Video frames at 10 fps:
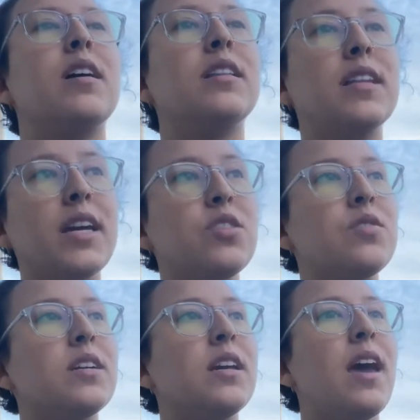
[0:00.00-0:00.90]

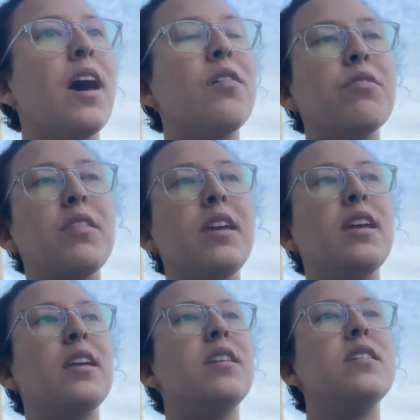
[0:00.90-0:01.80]
electric,
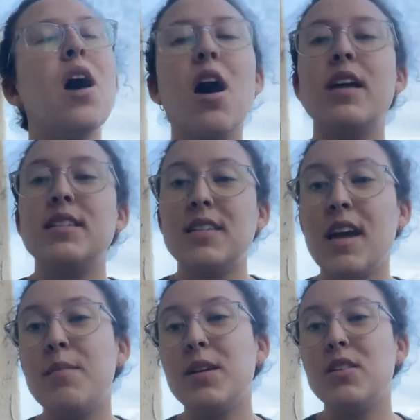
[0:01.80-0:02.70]
healthy,
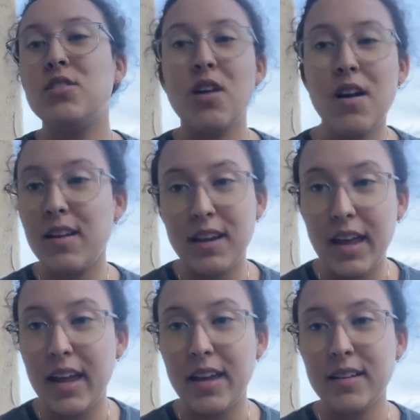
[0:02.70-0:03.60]
non-damaged
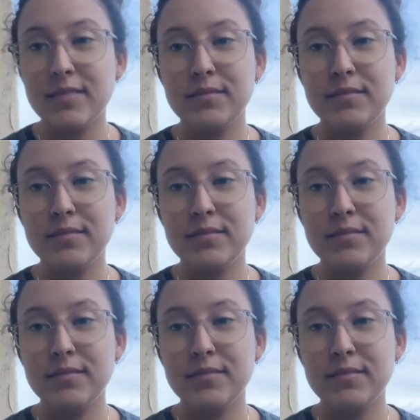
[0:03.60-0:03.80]
RNA?